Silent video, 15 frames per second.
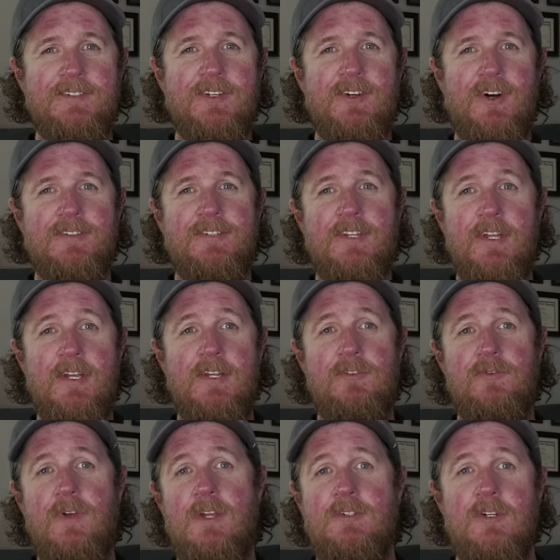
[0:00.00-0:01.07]
get on to today's
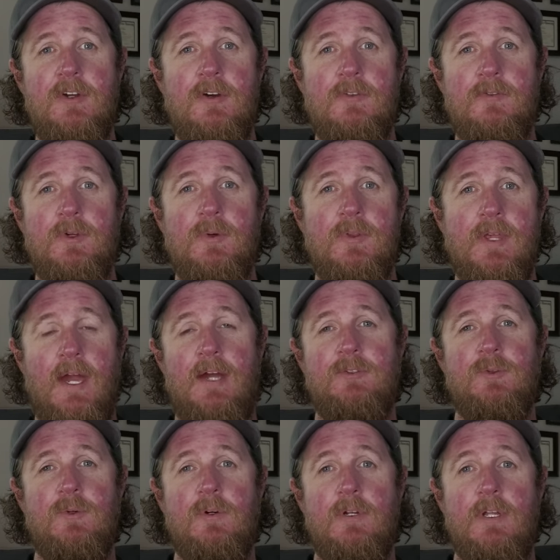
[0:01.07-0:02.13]
featured interview with Kat
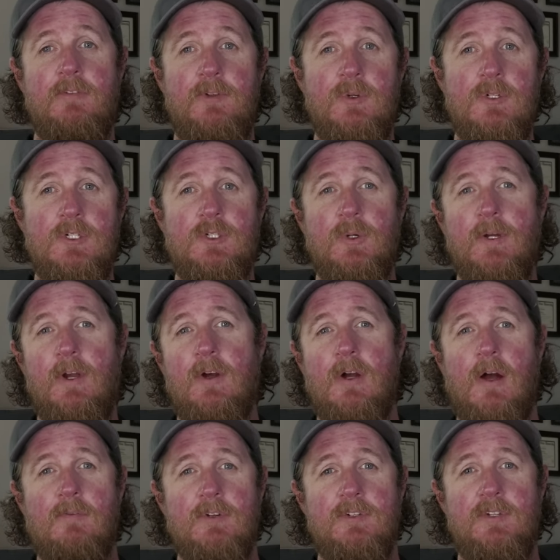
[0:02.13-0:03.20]
Torre. If you enjoyed our
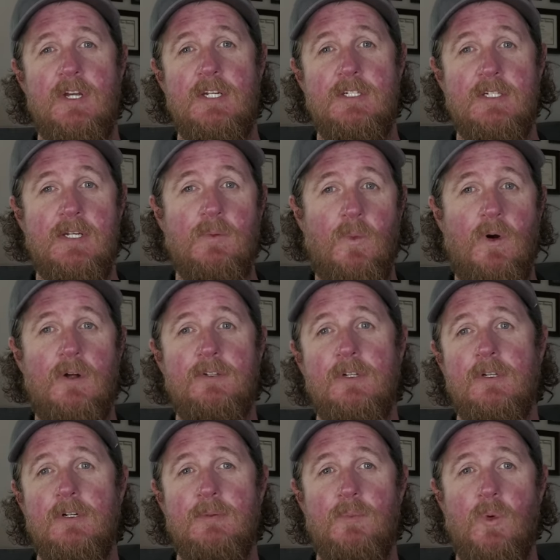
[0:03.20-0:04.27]
conversation and want to
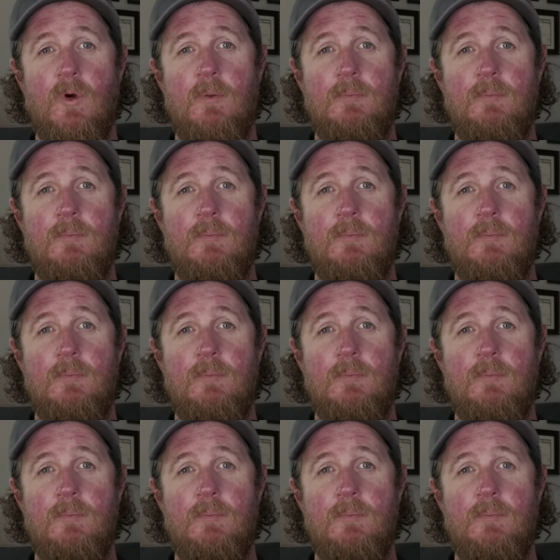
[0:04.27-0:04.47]
learn more,